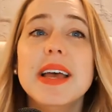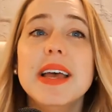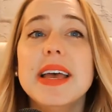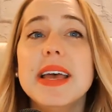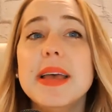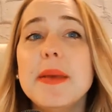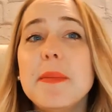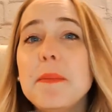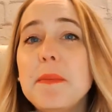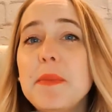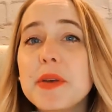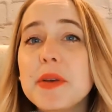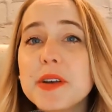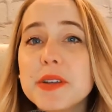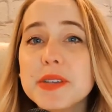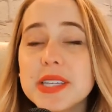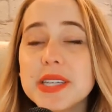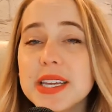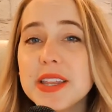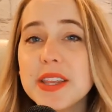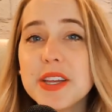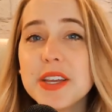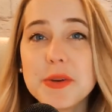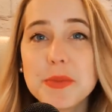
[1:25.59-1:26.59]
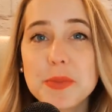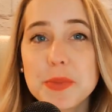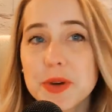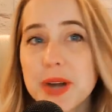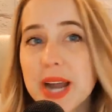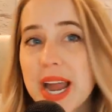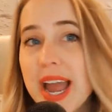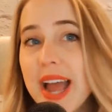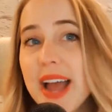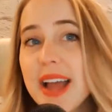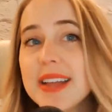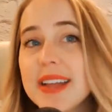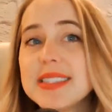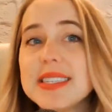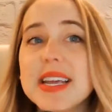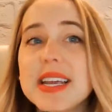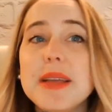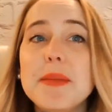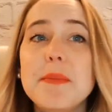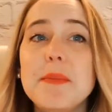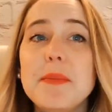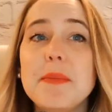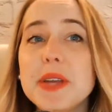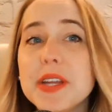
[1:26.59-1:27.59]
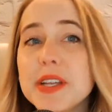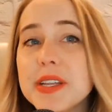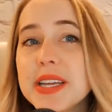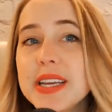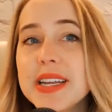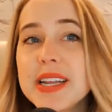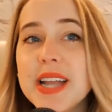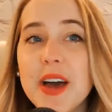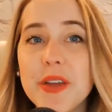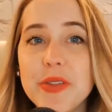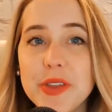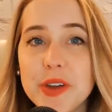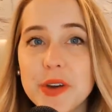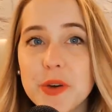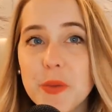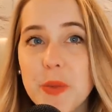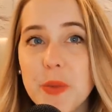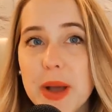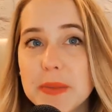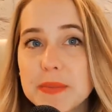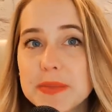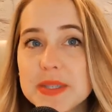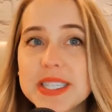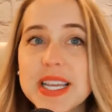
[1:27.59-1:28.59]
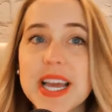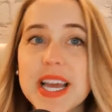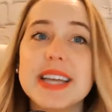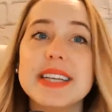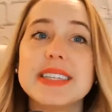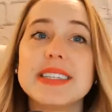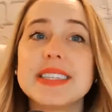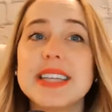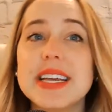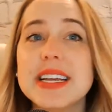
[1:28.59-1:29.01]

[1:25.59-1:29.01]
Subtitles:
in building their brand and building out their websites